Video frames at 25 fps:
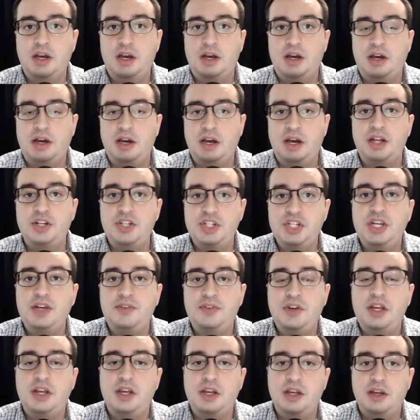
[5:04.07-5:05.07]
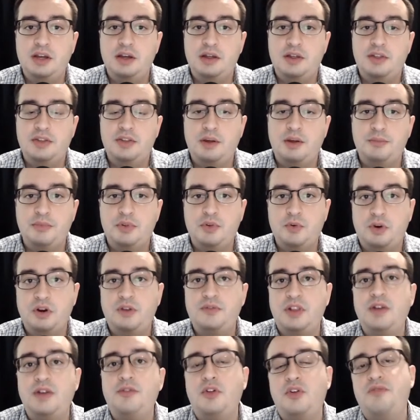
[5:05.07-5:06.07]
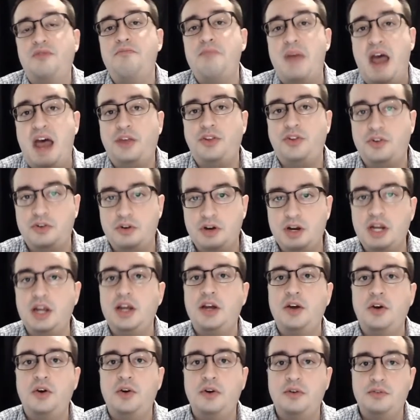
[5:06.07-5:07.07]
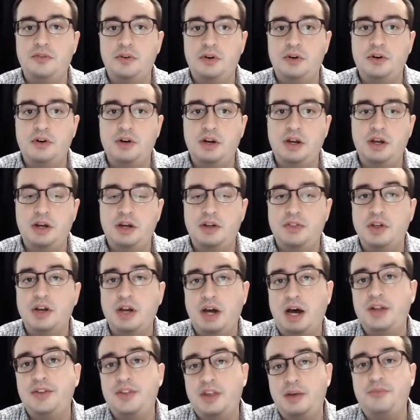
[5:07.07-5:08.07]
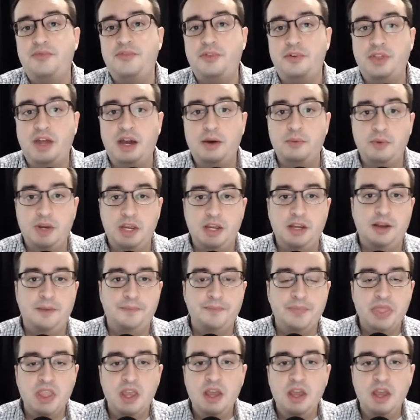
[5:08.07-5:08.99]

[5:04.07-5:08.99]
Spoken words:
achieving some sort of level of mastery over the concept for that week.